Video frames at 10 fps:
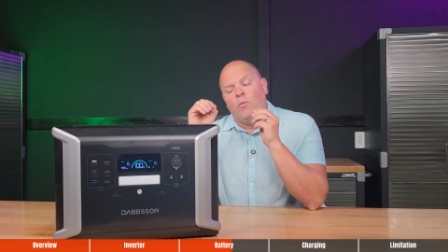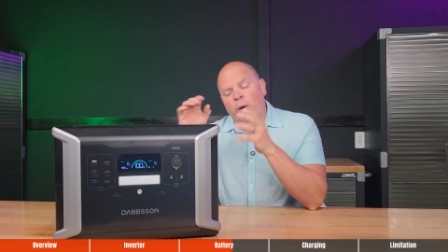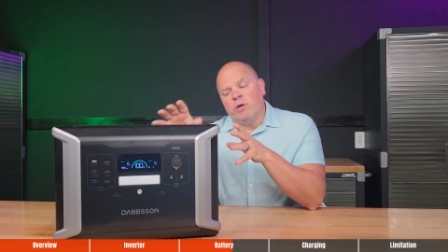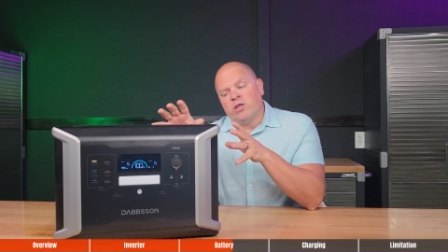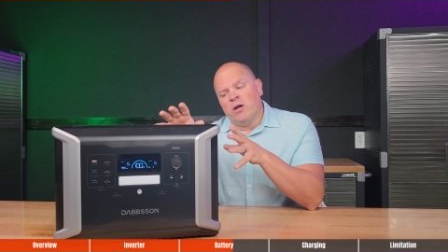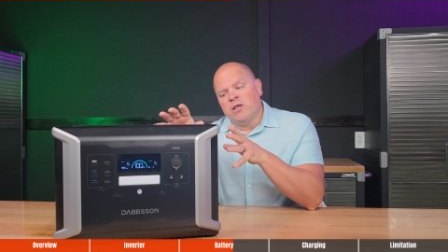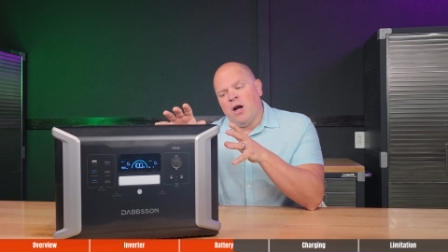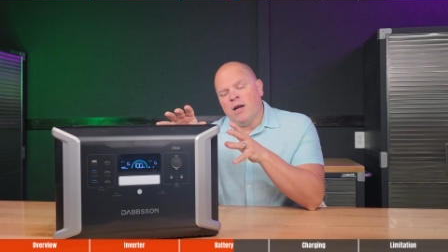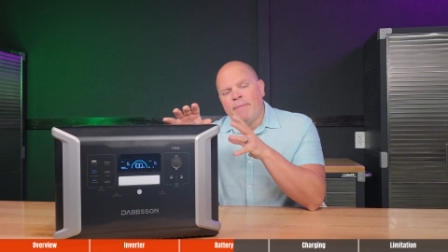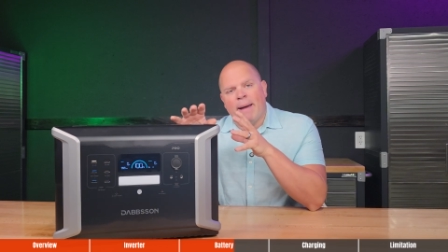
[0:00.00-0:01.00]
when we start
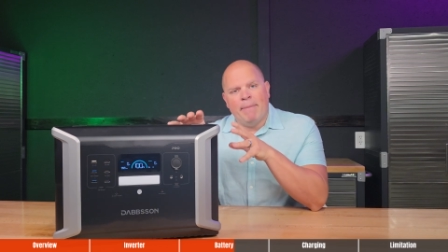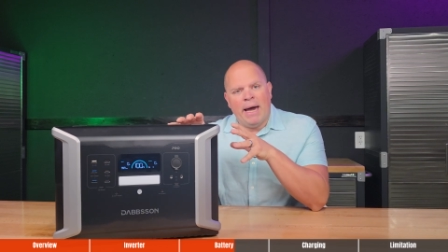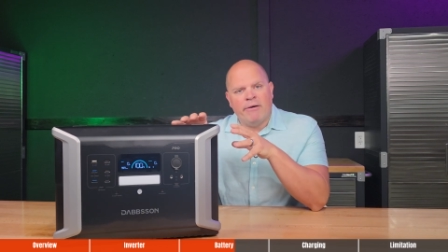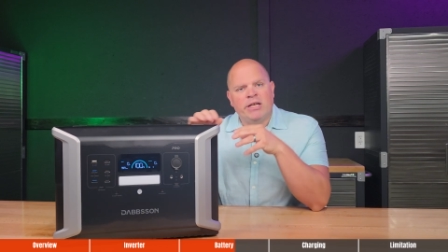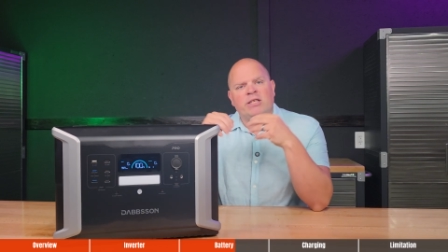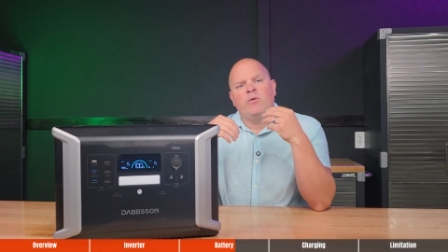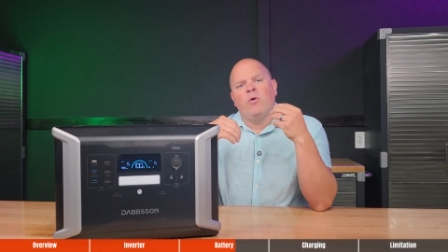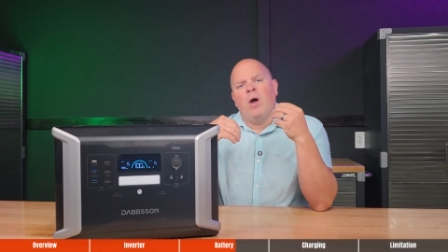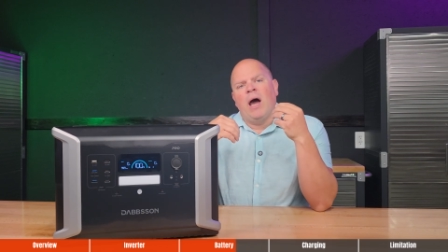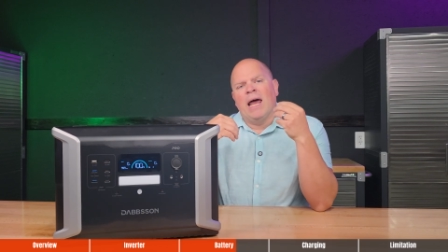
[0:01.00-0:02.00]
talking about batteries,
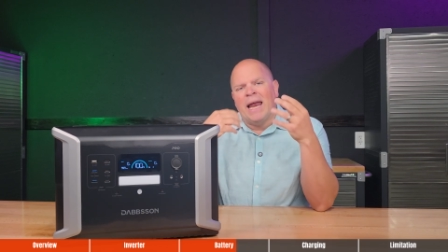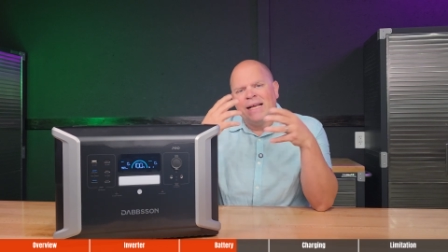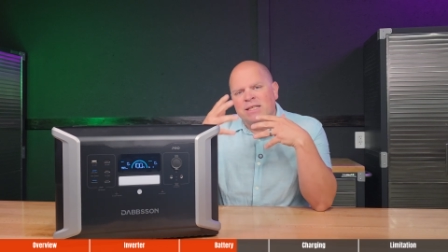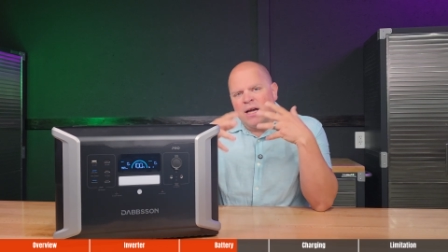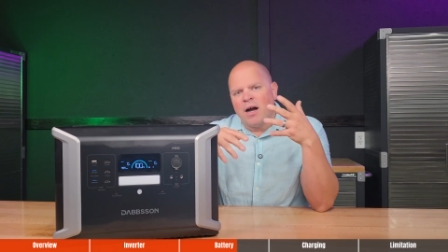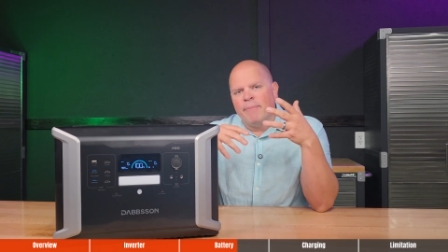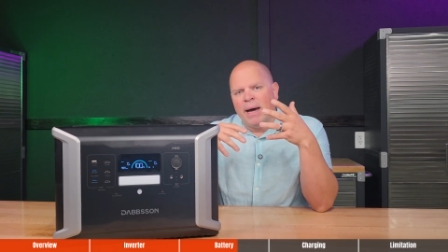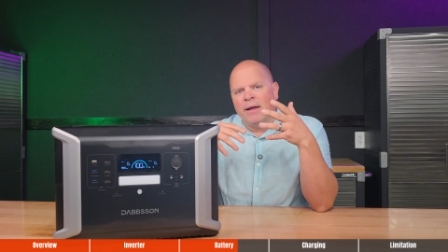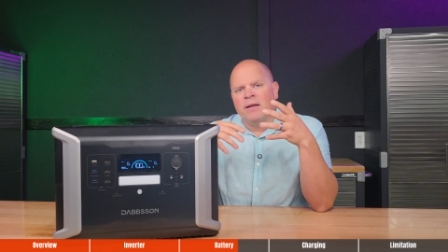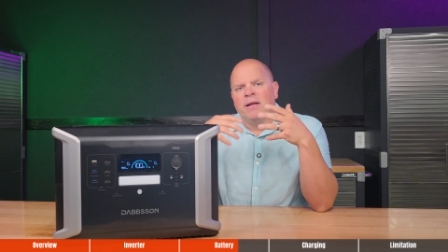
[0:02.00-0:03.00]
I like to talk
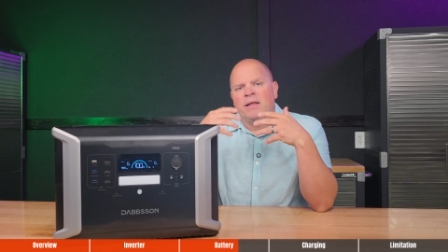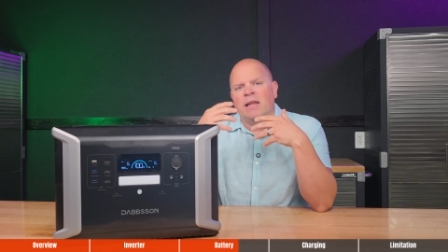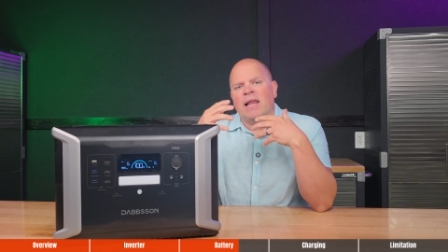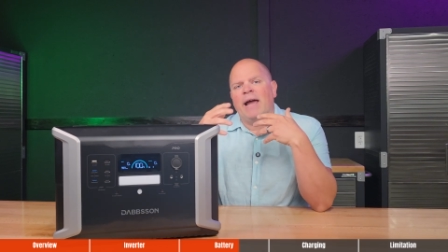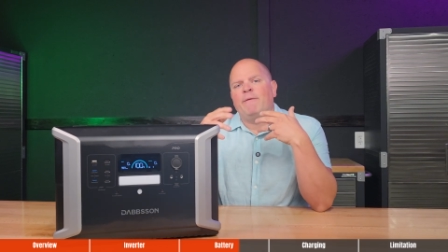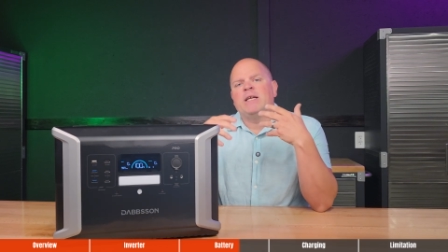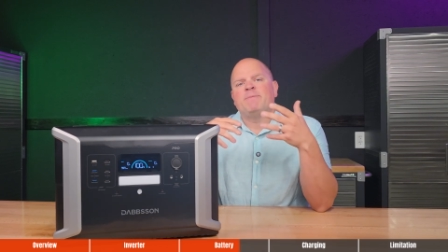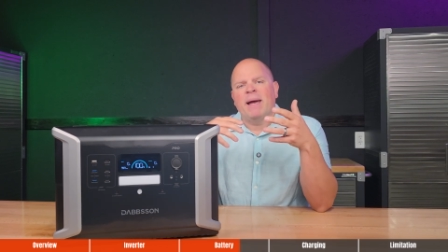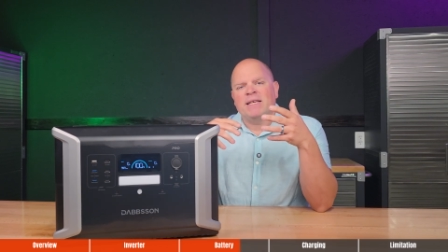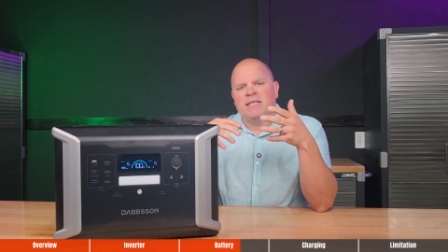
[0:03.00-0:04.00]
about the life
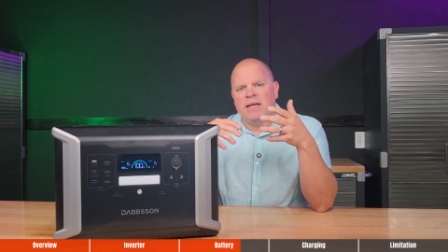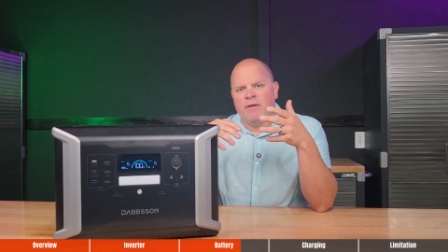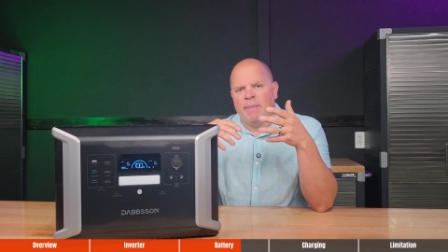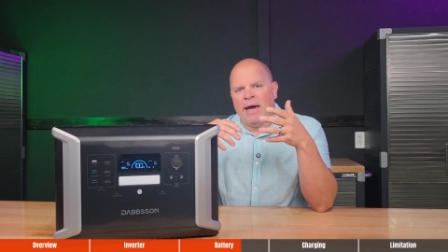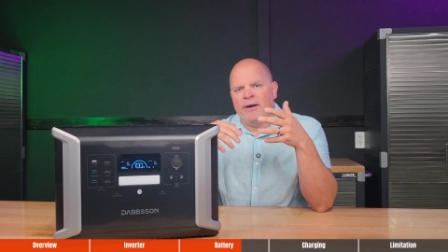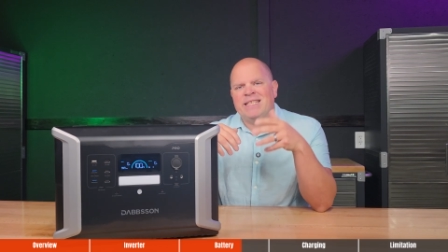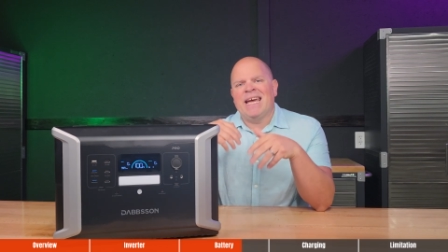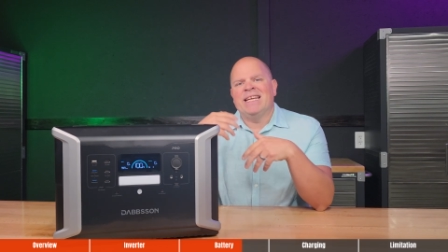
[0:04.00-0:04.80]
expectancy of the batteries